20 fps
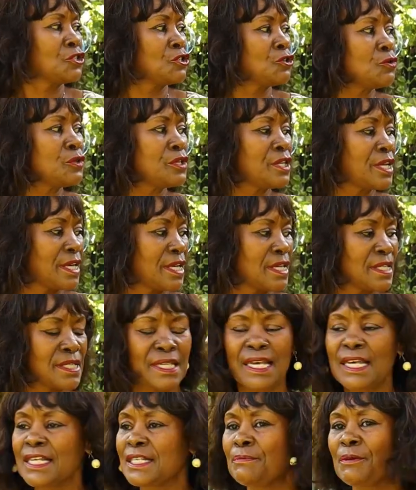2 years
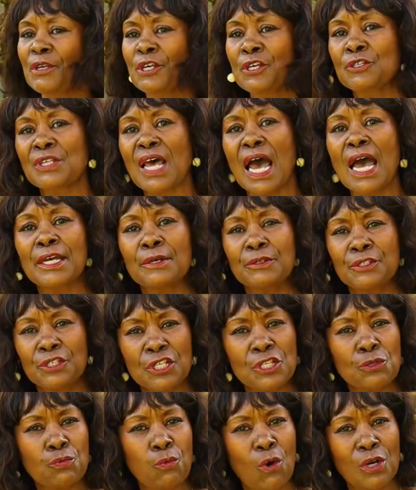is, because I
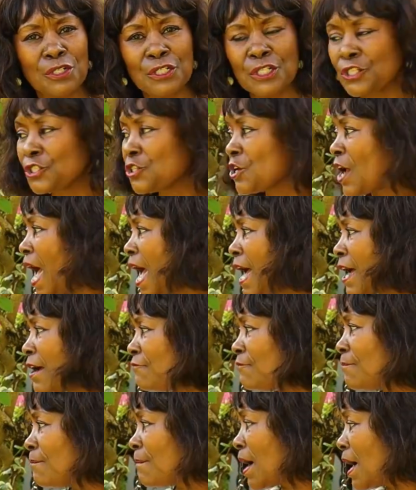just wanted to have
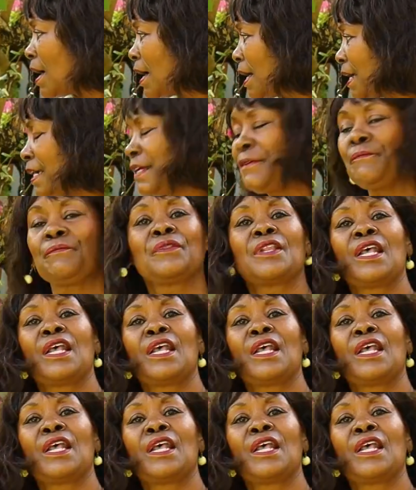my